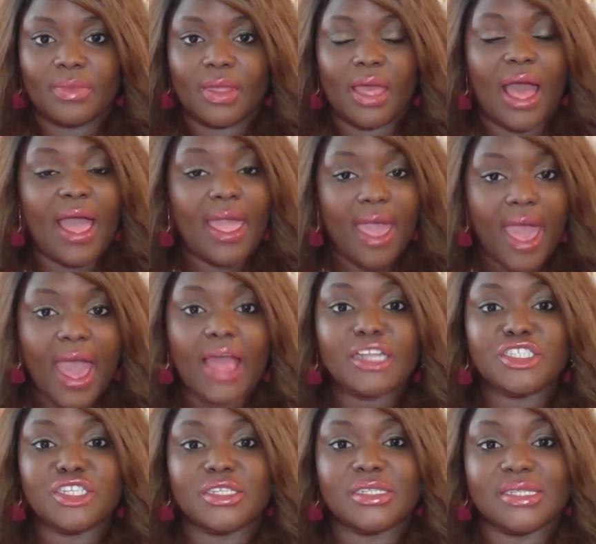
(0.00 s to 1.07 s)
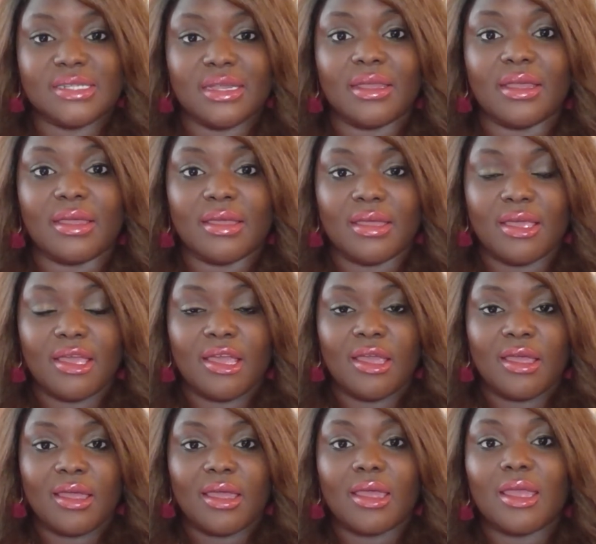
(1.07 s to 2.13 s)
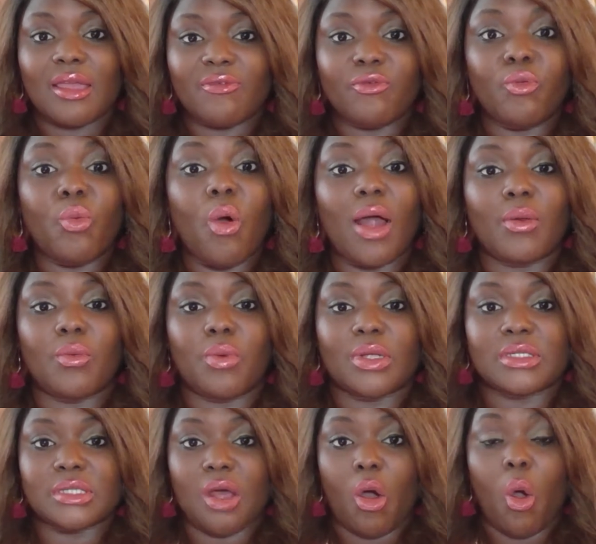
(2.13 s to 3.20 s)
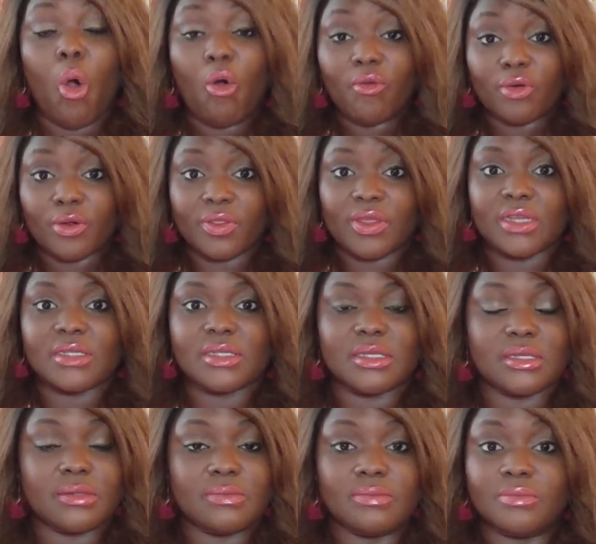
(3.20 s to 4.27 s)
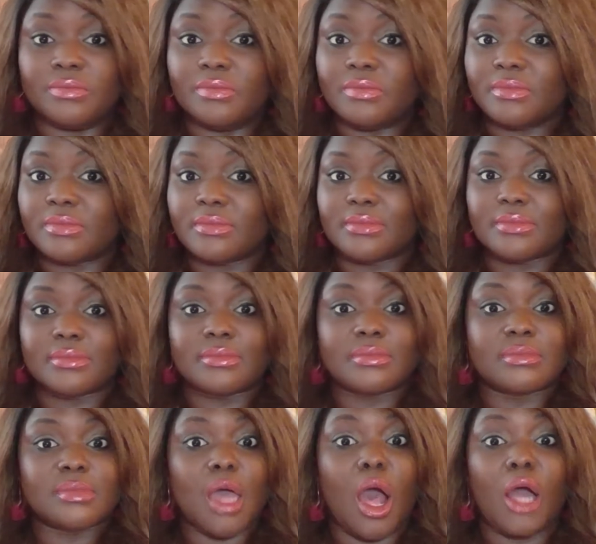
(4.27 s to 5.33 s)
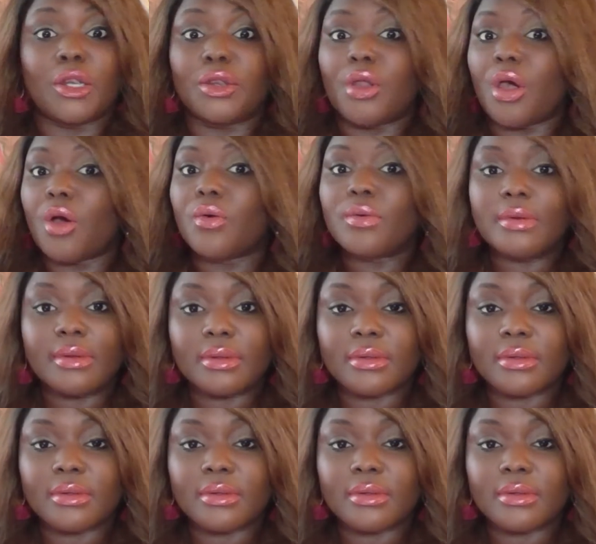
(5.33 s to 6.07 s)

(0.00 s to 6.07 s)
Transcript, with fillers: I had to see if what was over this unknown